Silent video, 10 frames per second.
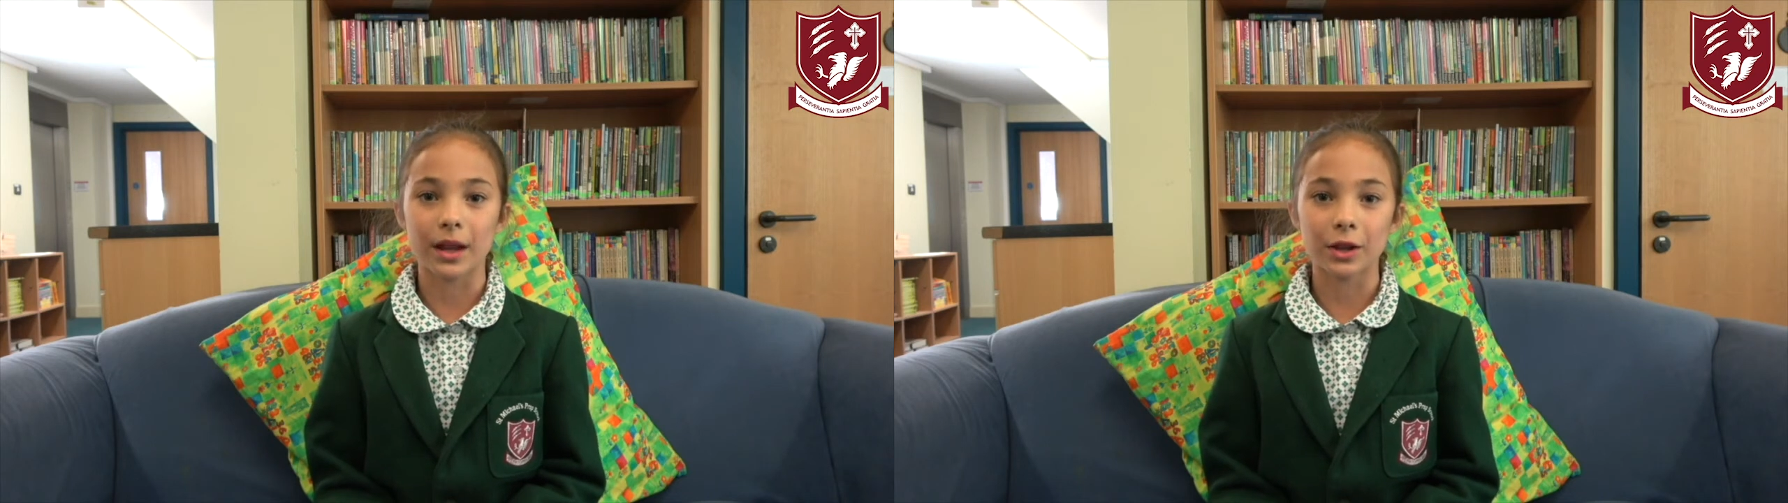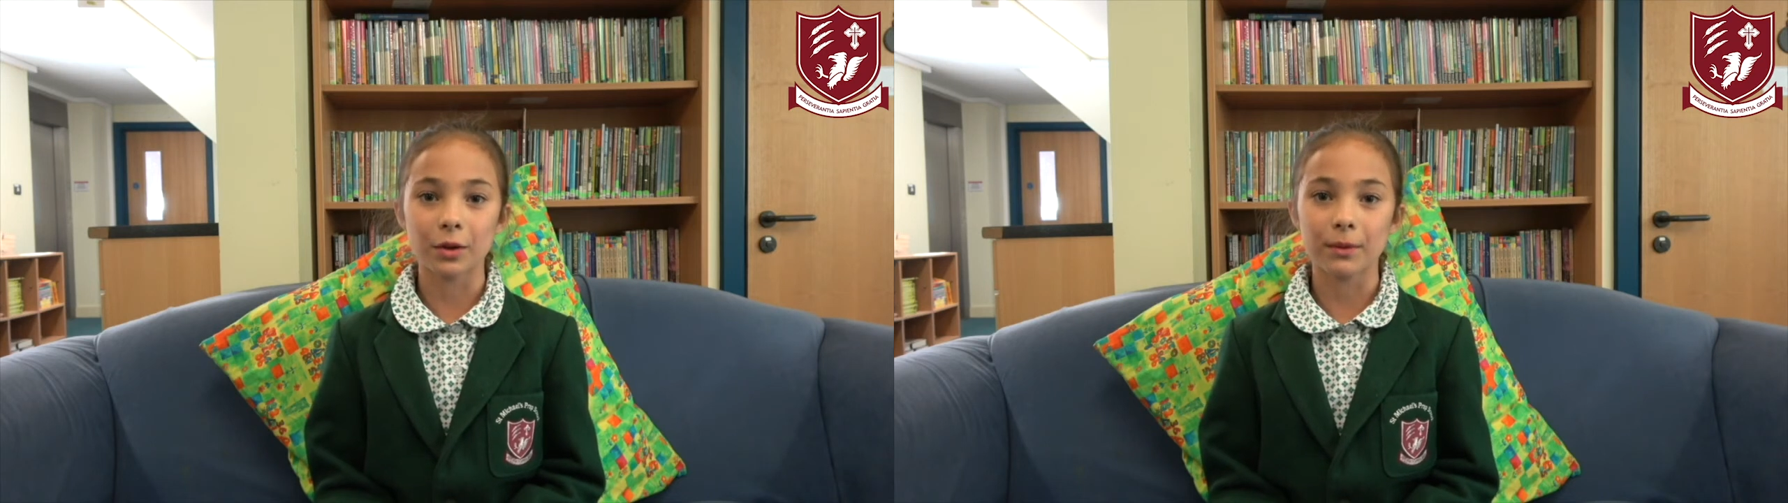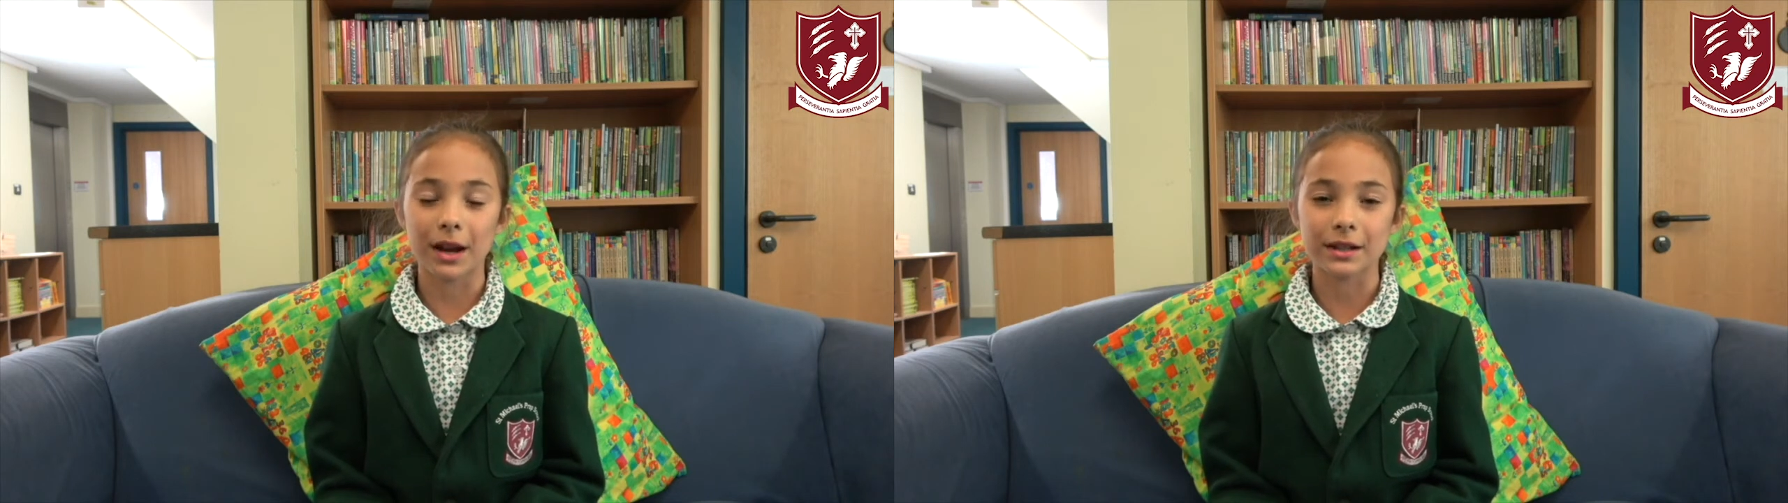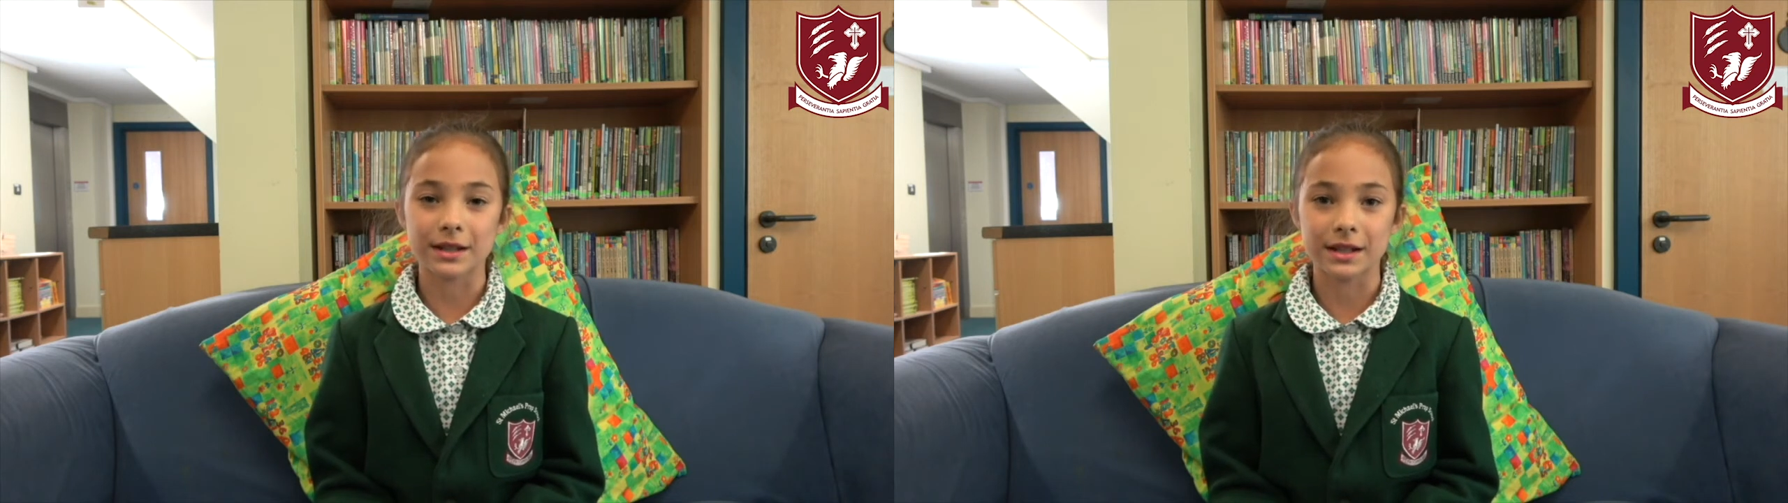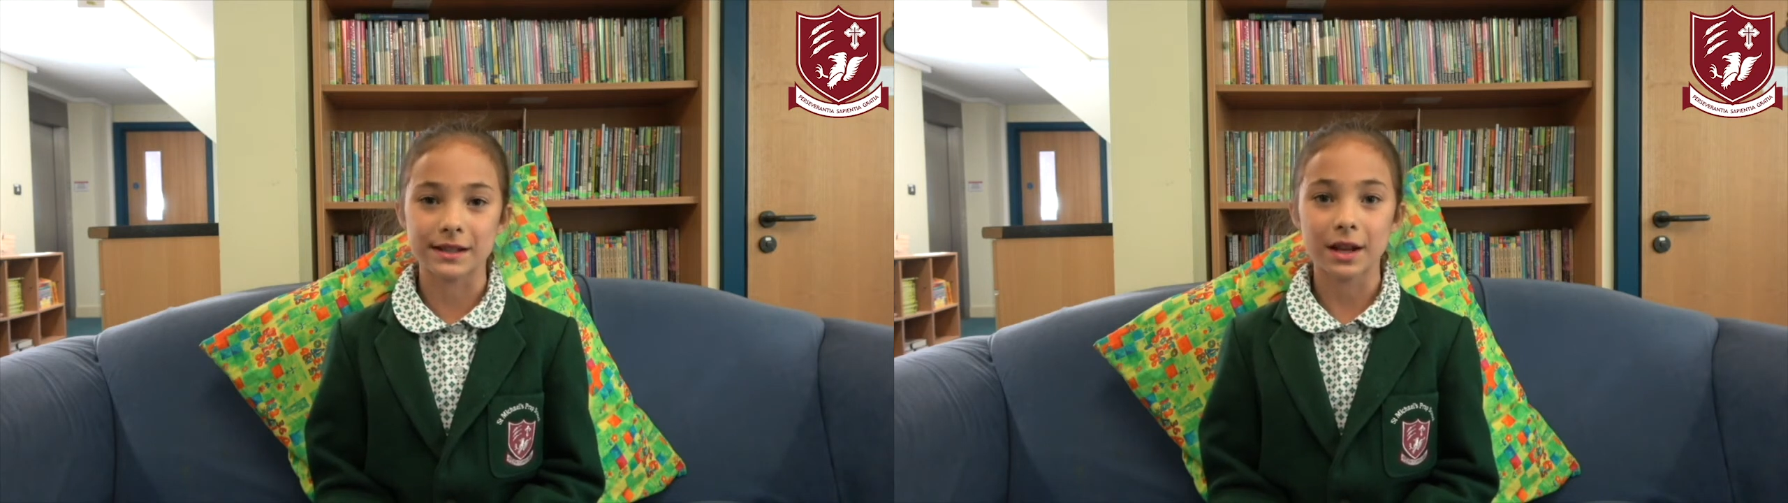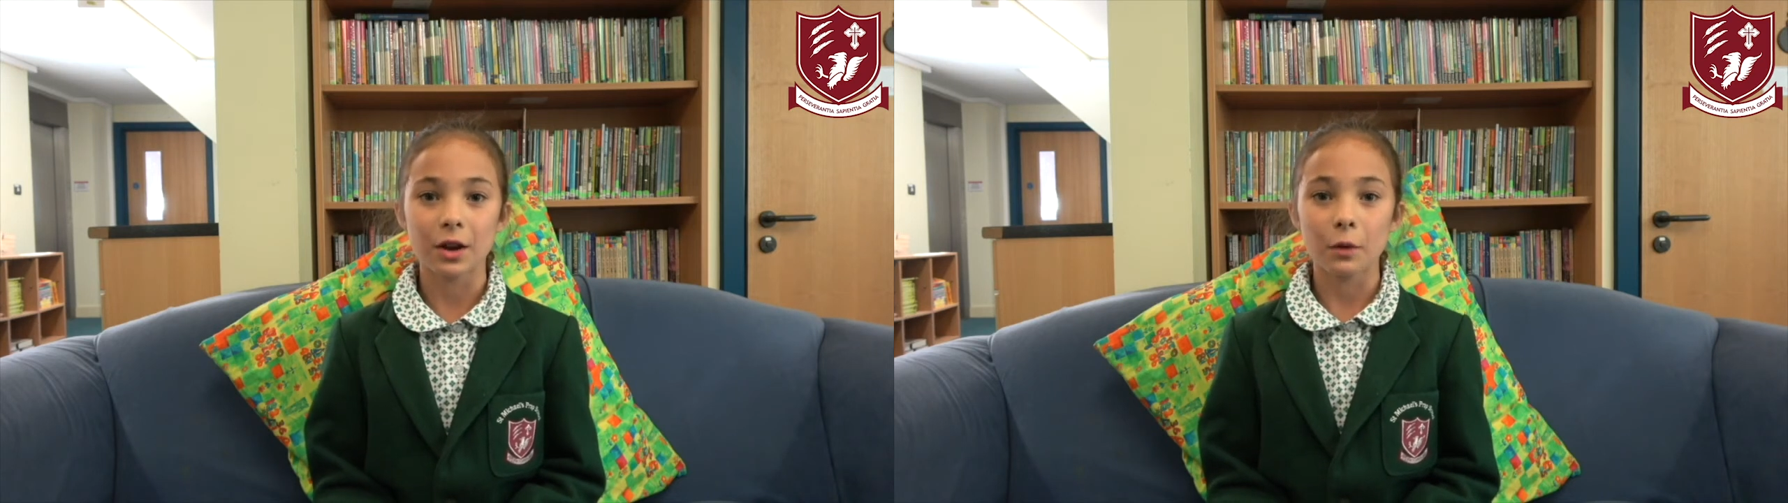in humanities,